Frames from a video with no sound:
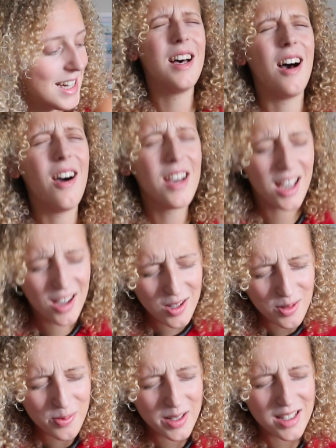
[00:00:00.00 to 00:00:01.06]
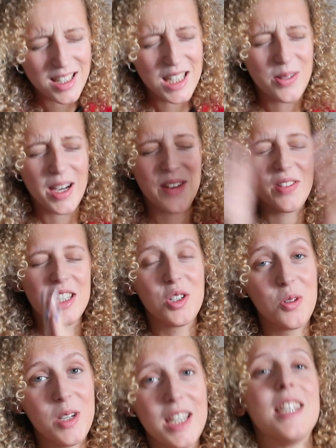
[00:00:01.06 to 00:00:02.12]
I hope you have
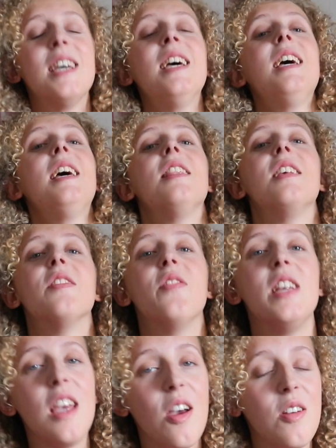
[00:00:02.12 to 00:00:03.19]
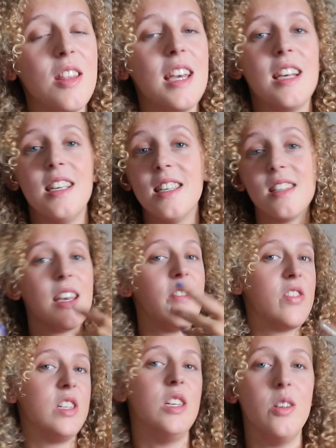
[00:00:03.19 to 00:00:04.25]
enjoyed this video, that it has
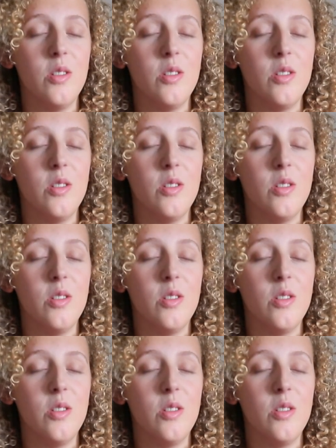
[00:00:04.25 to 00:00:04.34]
given you